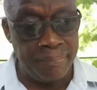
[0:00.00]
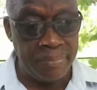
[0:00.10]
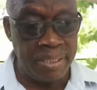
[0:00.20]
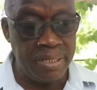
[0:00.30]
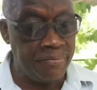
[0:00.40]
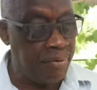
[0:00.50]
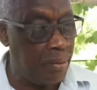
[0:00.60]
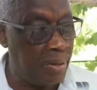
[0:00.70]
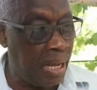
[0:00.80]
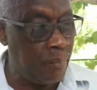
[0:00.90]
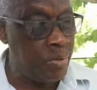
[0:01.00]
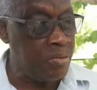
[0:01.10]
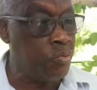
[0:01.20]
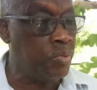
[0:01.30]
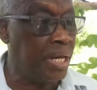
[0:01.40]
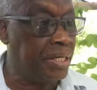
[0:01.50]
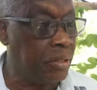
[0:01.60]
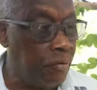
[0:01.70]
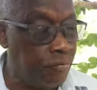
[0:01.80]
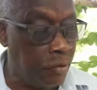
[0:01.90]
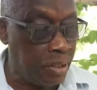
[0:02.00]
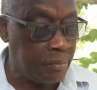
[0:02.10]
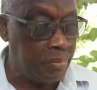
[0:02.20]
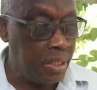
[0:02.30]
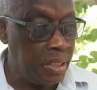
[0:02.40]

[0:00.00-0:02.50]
in the environment, and you can't account for them.